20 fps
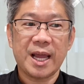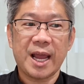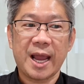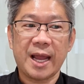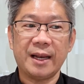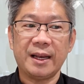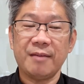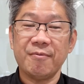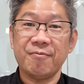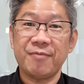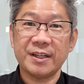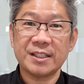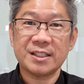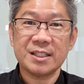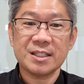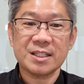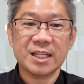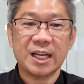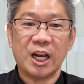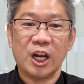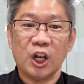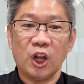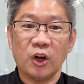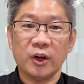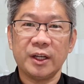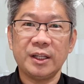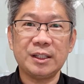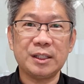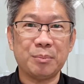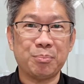and investors can lock
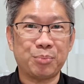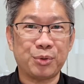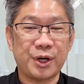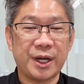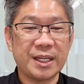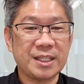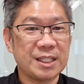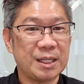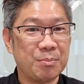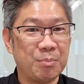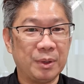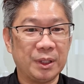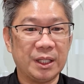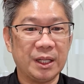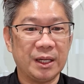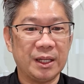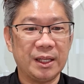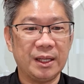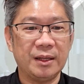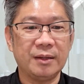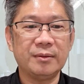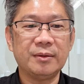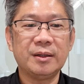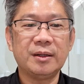in the price immediately.